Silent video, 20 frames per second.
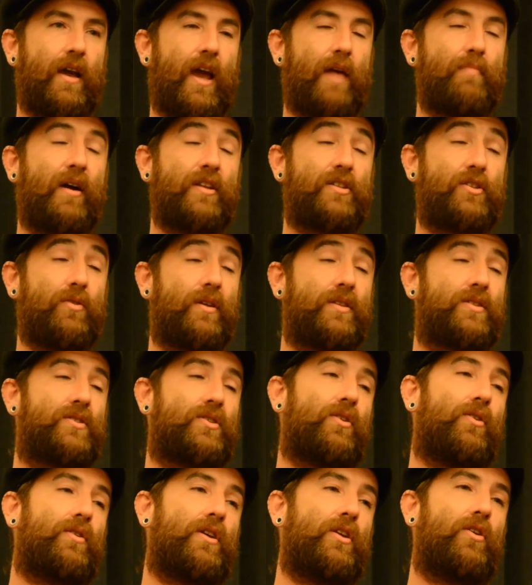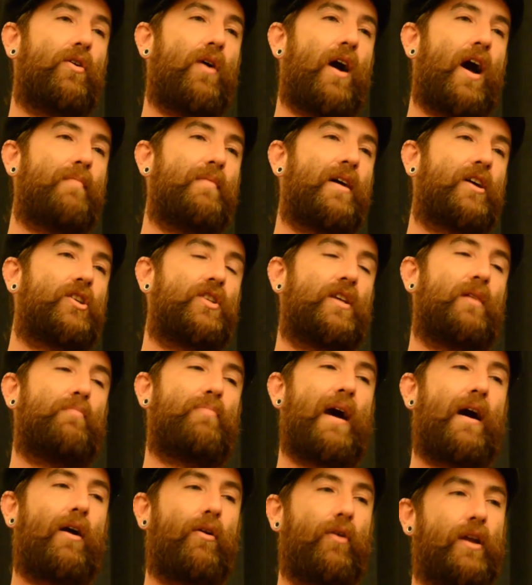And by doing so, I'm actually
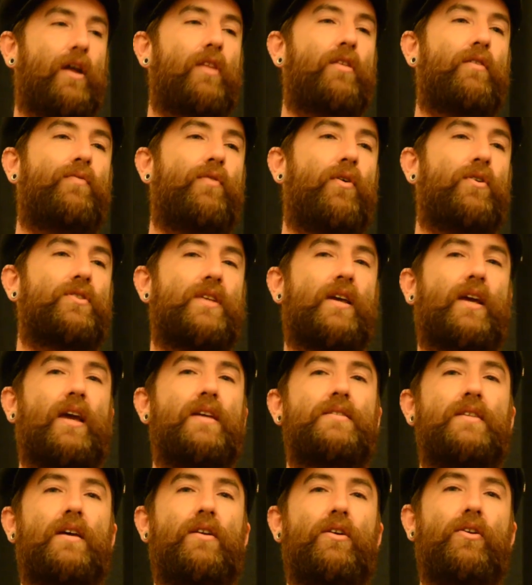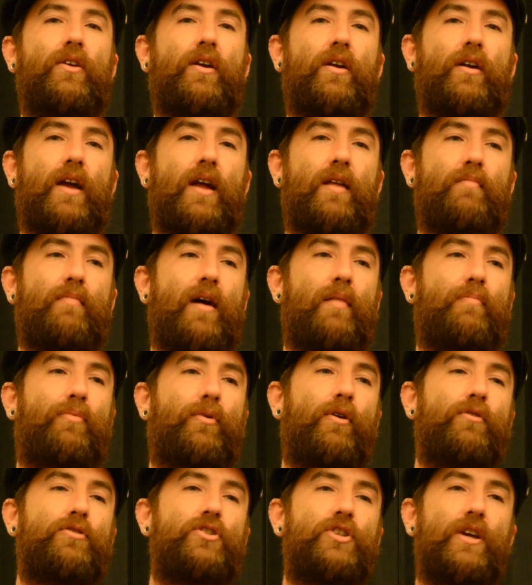empowering other folks. Like I said earlier, kind of my
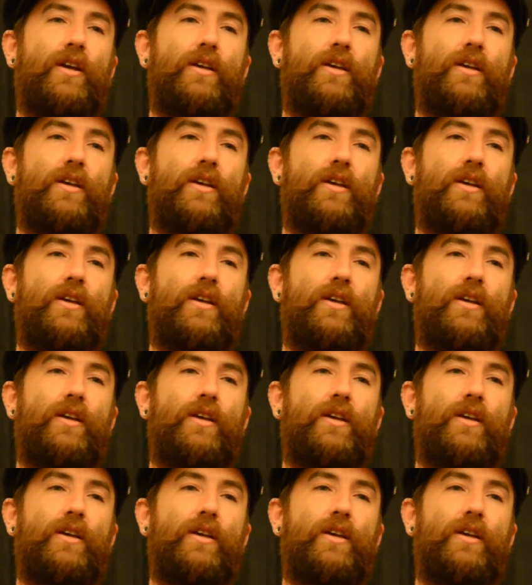approach